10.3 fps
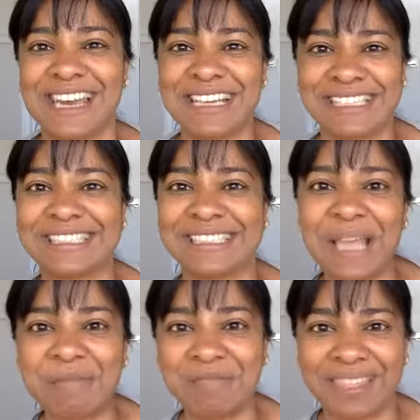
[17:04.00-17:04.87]
And it's the
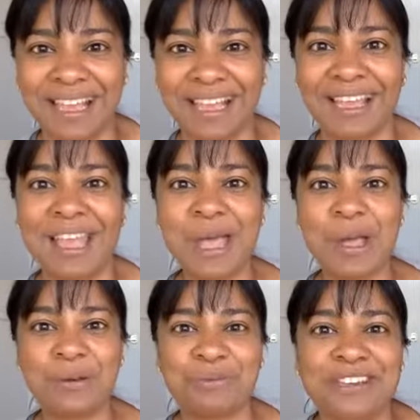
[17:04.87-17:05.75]
same thing
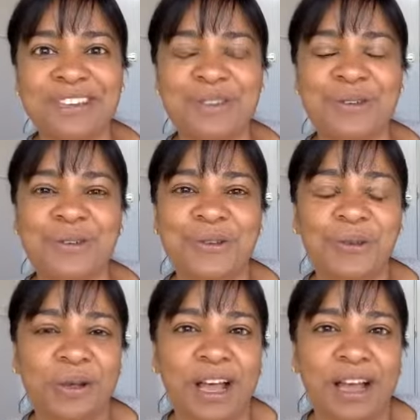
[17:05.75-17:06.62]
when
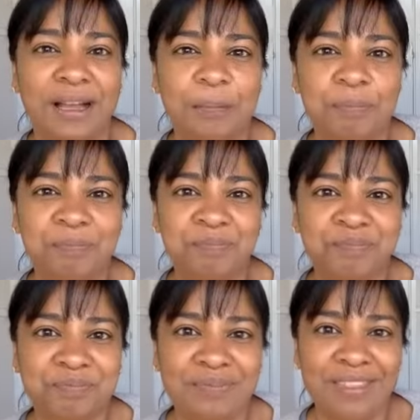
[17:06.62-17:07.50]
you
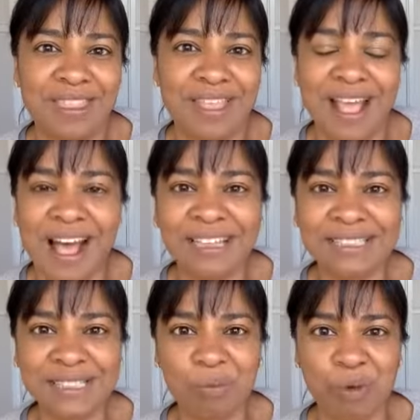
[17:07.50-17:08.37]

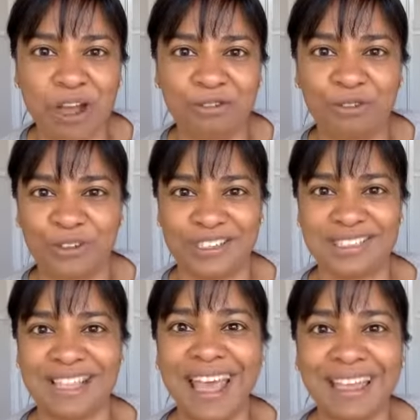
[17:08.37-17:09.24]
ask someone for a
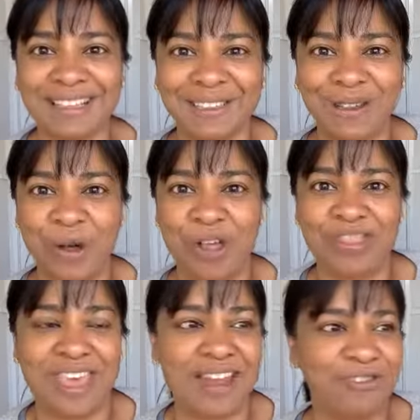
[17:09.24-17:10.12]
sale
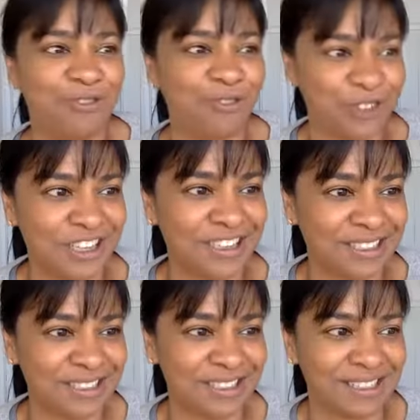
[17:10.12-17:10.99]
on that
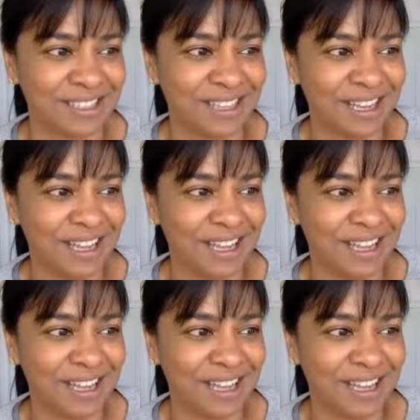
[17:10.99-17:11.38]
first,